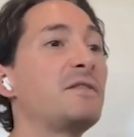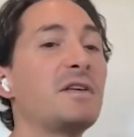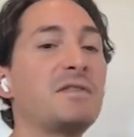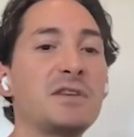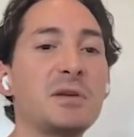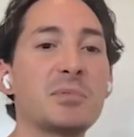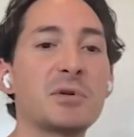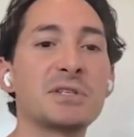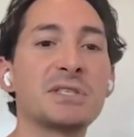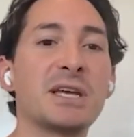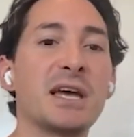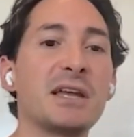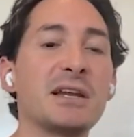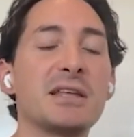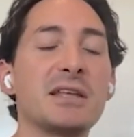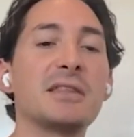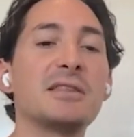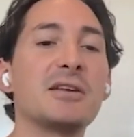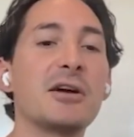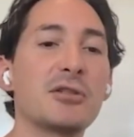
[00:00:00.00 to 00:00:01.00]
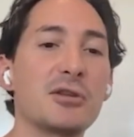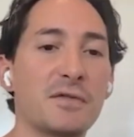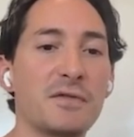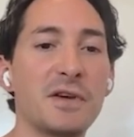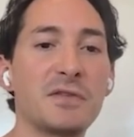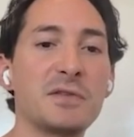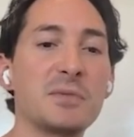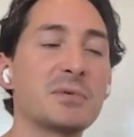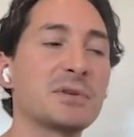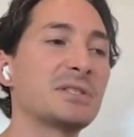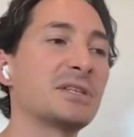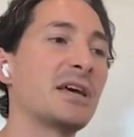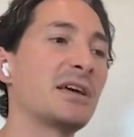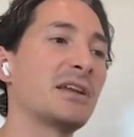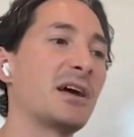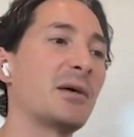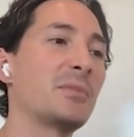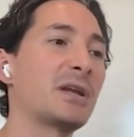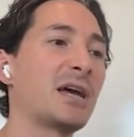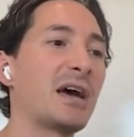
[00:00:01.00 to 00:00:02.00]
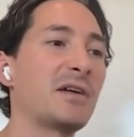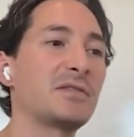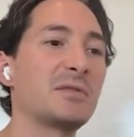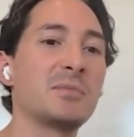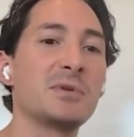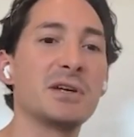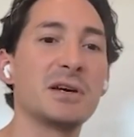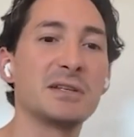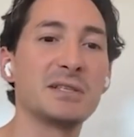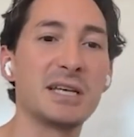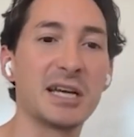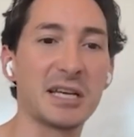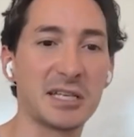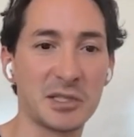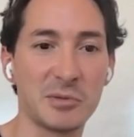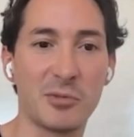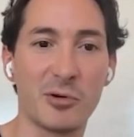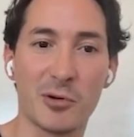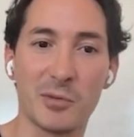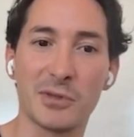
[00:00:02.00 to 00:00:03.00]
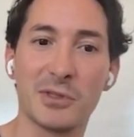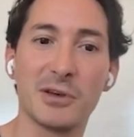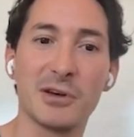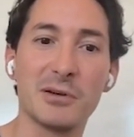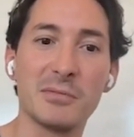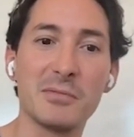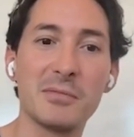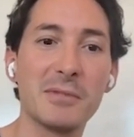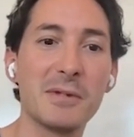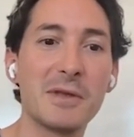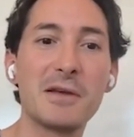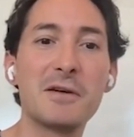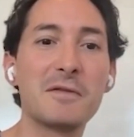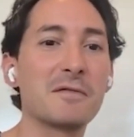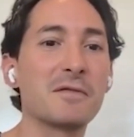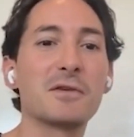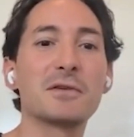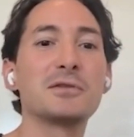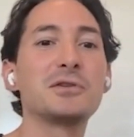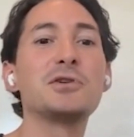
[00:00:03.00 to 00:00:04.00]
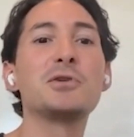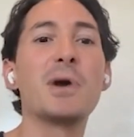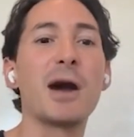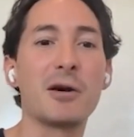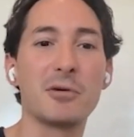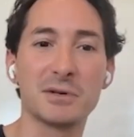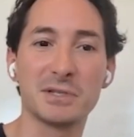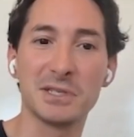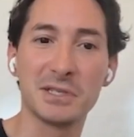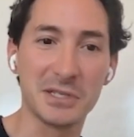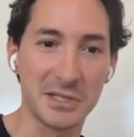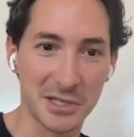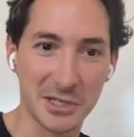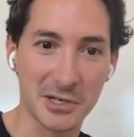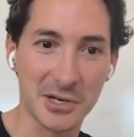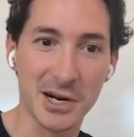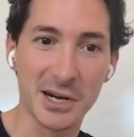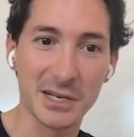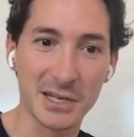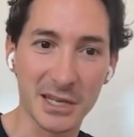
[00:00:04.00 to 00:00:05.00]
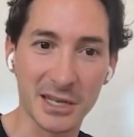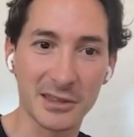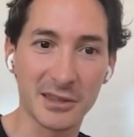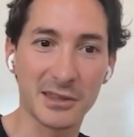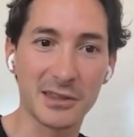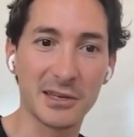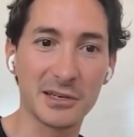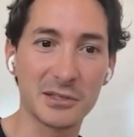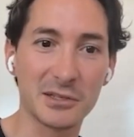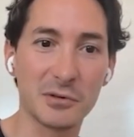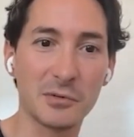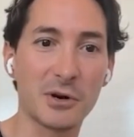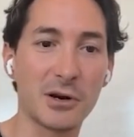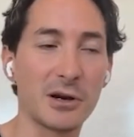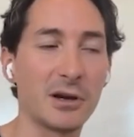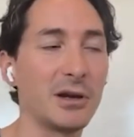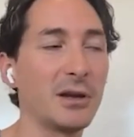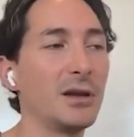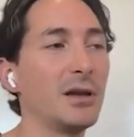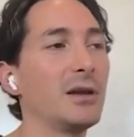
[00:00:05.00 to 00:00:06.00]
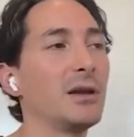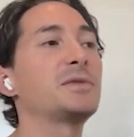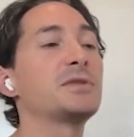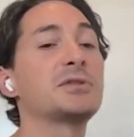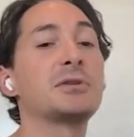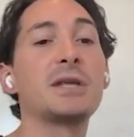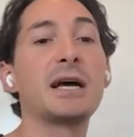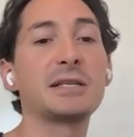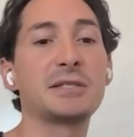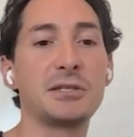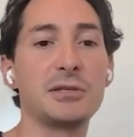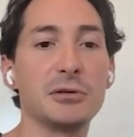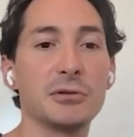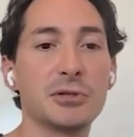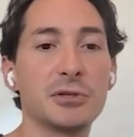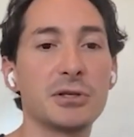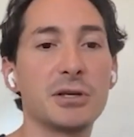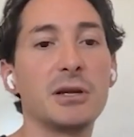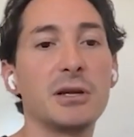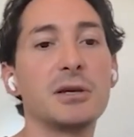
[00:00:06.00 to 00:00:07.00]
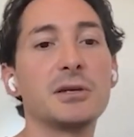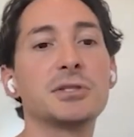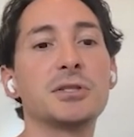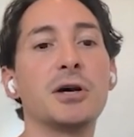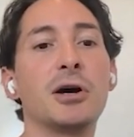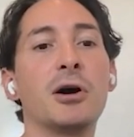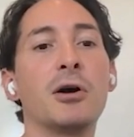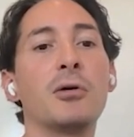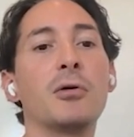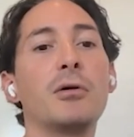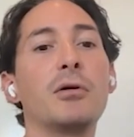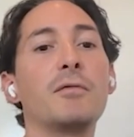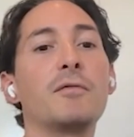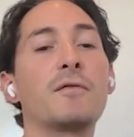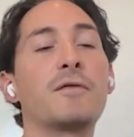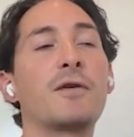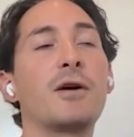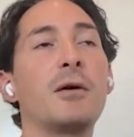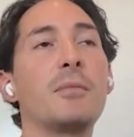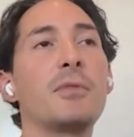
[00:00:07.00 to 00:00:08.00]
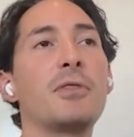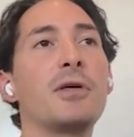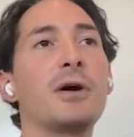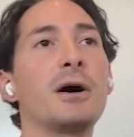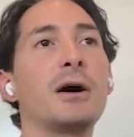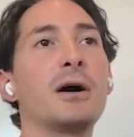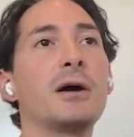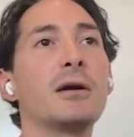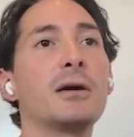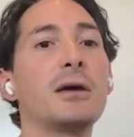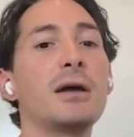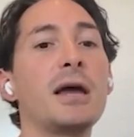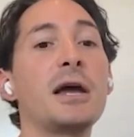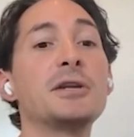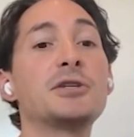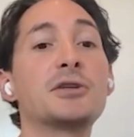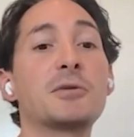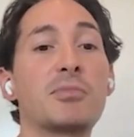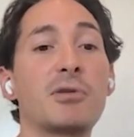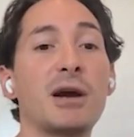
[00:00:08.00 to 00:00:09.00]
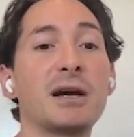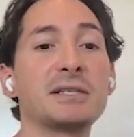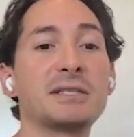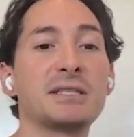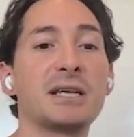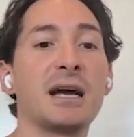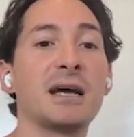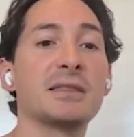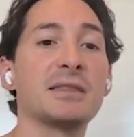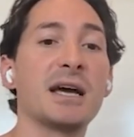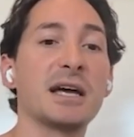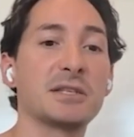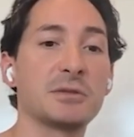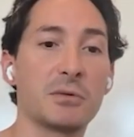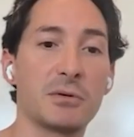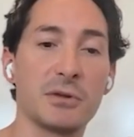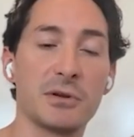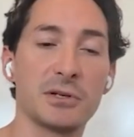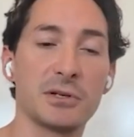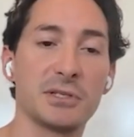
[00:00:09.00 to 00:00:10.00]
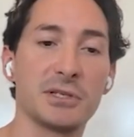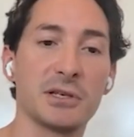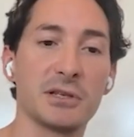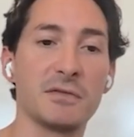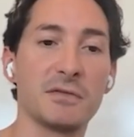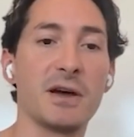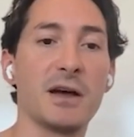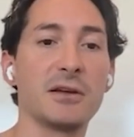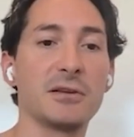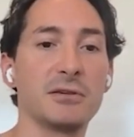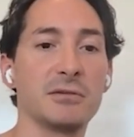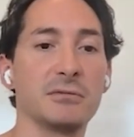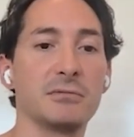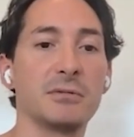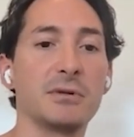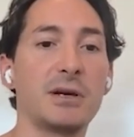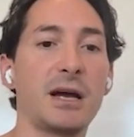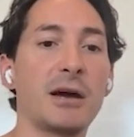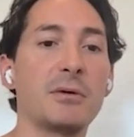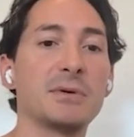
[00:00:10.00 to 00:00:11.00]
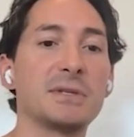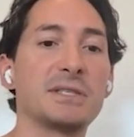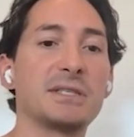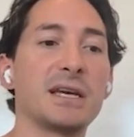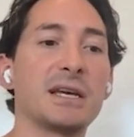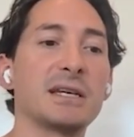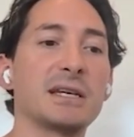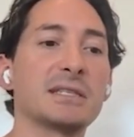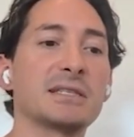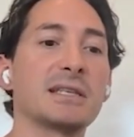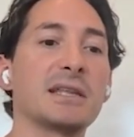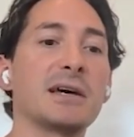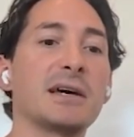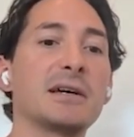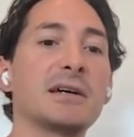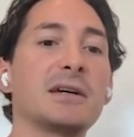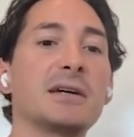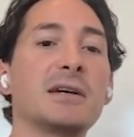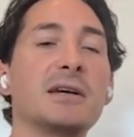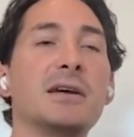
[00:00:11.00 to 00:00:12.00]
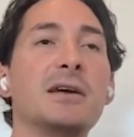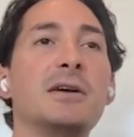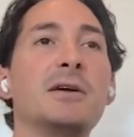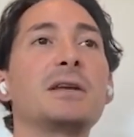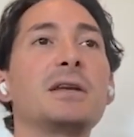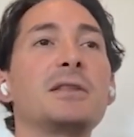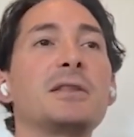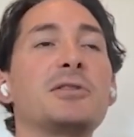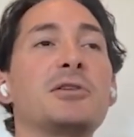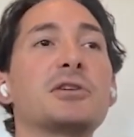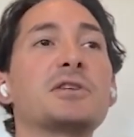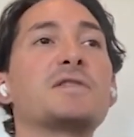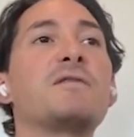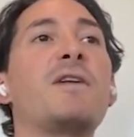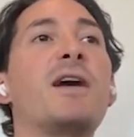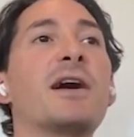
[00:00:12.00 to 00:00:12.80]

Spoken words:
50%, and then the other 50% I'm going to have to be on tech support with them for 2 hours each to try and get the thing to work. So that's huge. So from the enterprise side, that's where they're seeing the value. I would say it's like there's